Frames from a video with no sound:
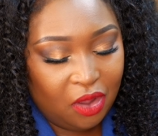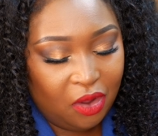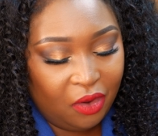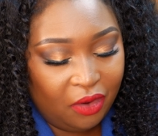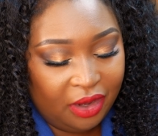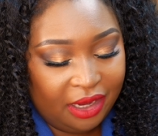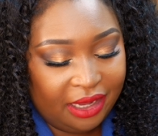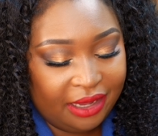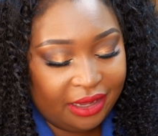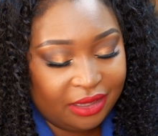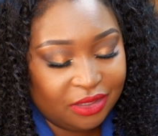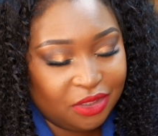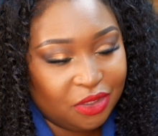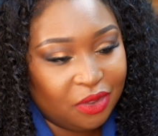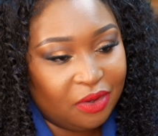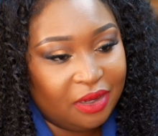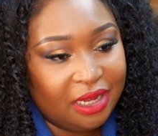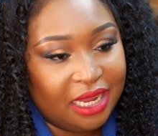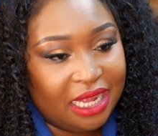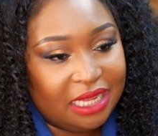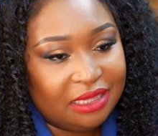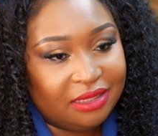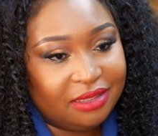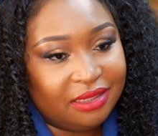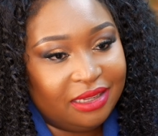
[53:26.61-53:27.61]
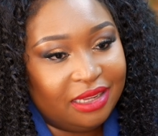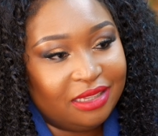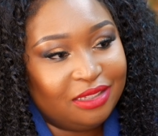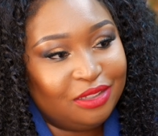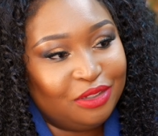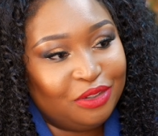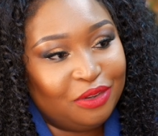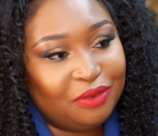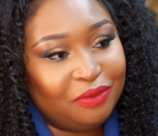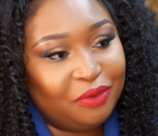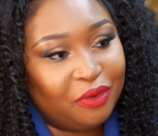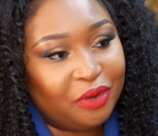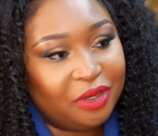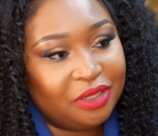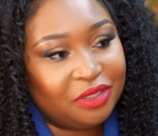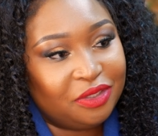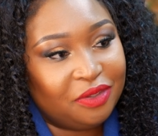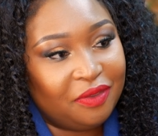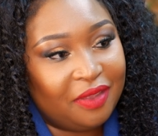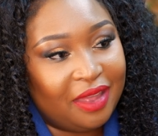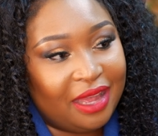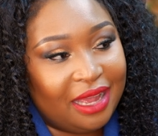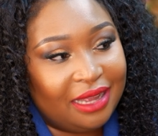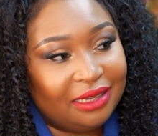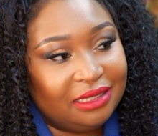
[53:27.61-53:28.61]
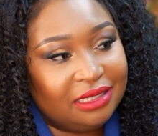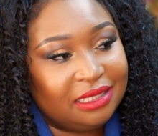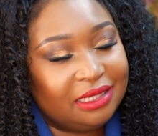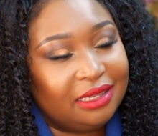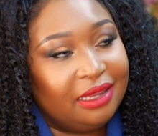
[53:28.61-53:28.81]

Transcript: Okay, so let's look forward to that.